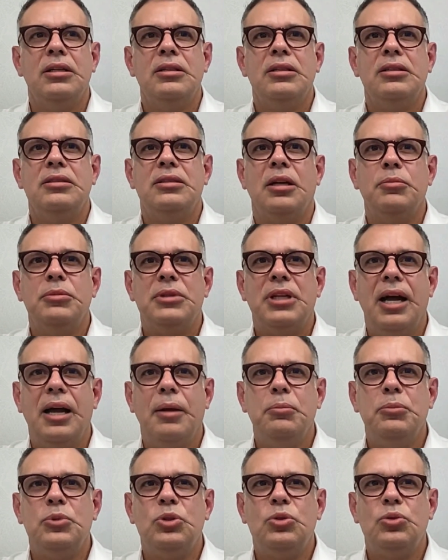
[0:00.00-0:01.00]

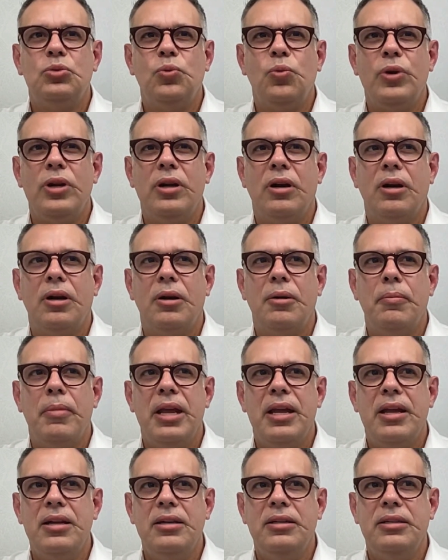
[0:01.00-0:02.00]
sometimes we are
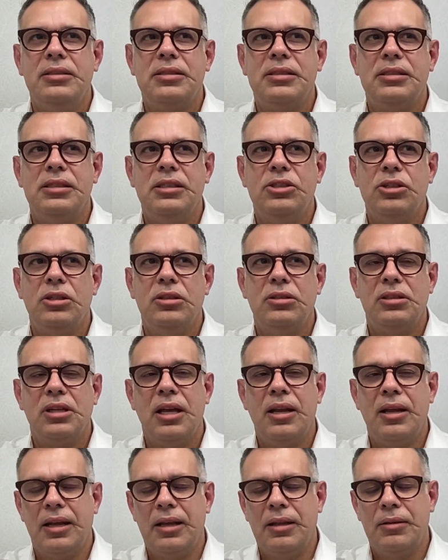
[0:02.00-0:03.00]
making decisions,
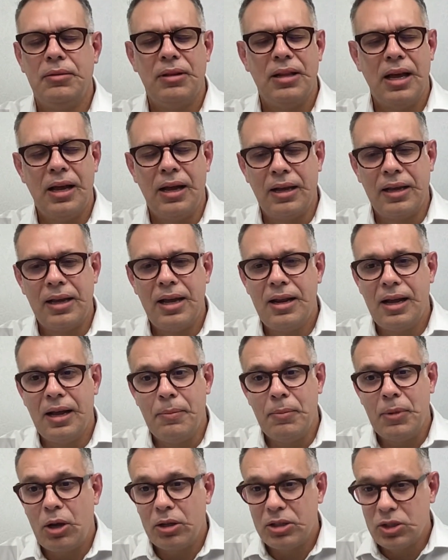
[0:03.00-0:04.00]
and again,
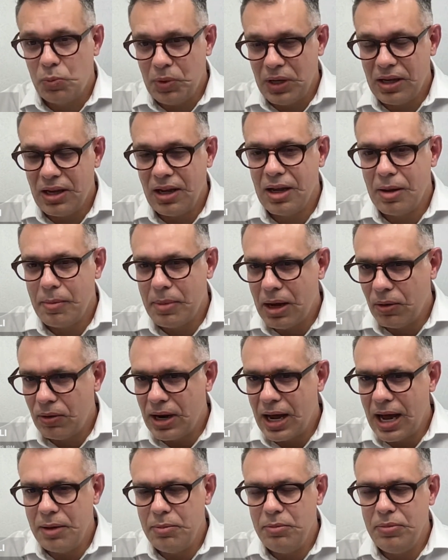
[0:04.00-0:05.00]
I'm not speaking about
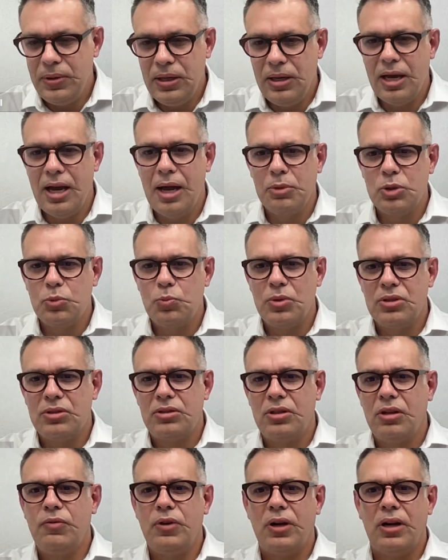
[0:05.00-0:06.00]
IBM
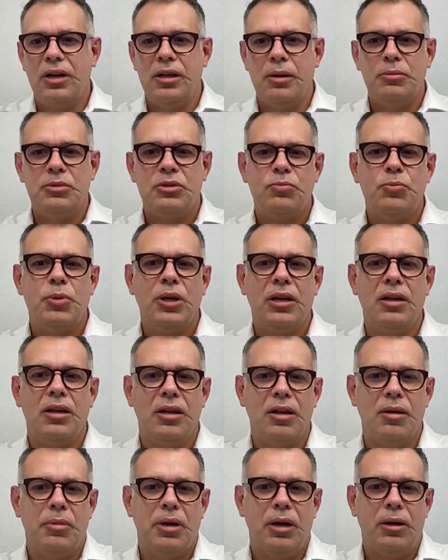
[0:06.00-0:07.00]
specifically, I'm
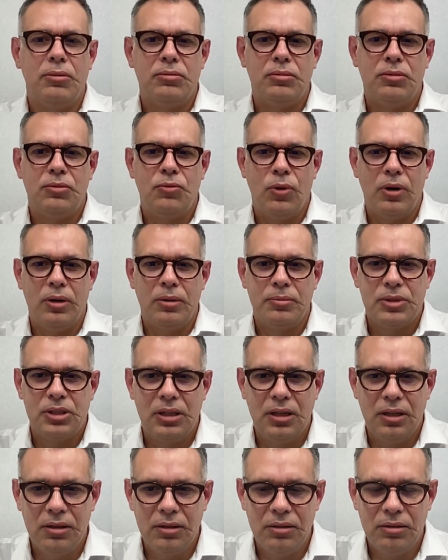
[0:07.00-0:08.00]
speaking about what I'm
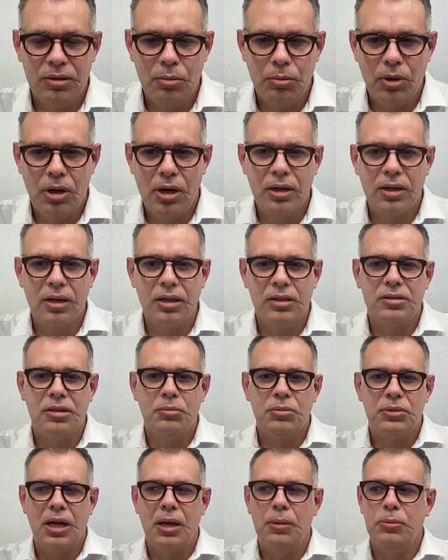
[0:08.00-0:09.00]
seeing in the market.
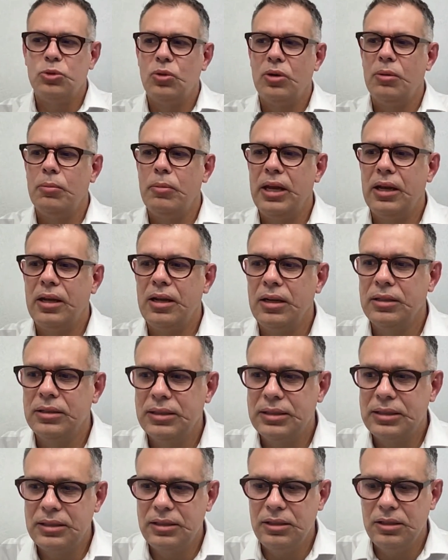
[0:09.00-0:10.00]
Sometimes we're making
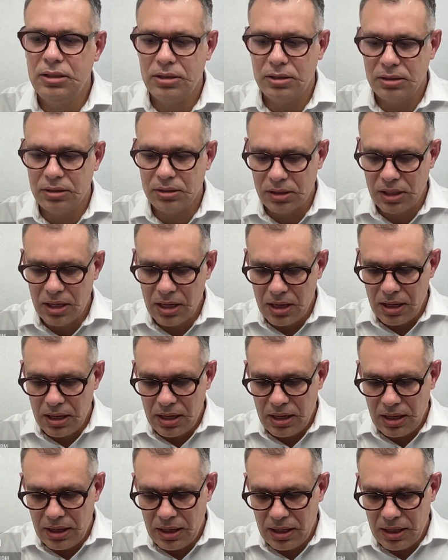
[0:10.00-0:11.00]
decisions
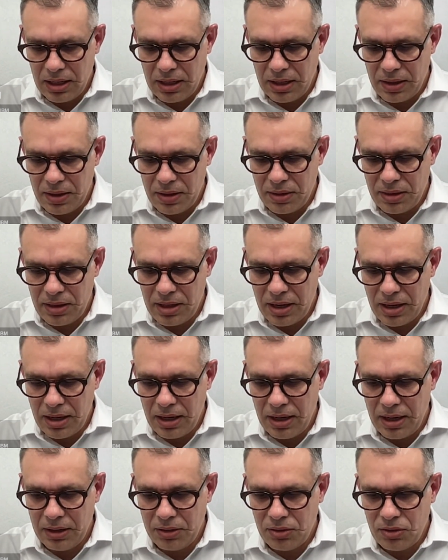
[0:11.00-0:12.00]

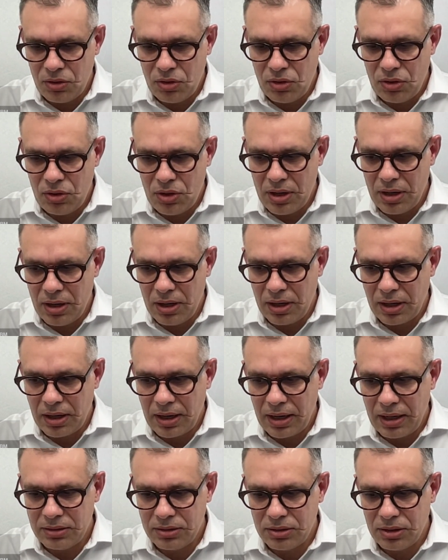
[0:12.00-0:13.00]
that
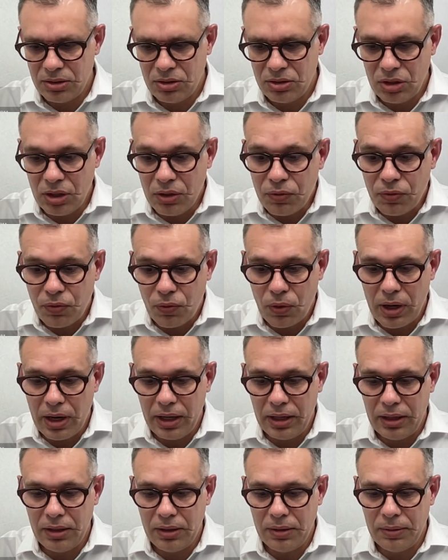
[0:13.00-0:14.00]
has a
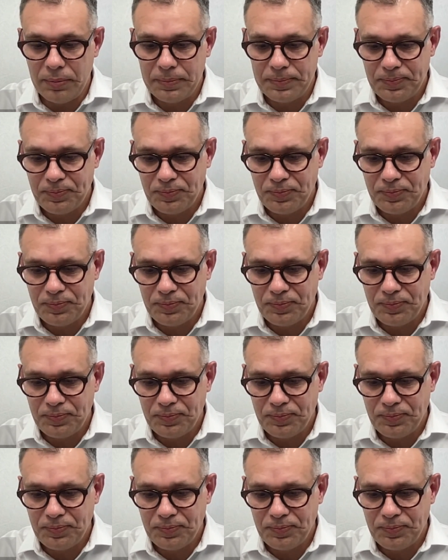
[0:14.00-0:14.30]
different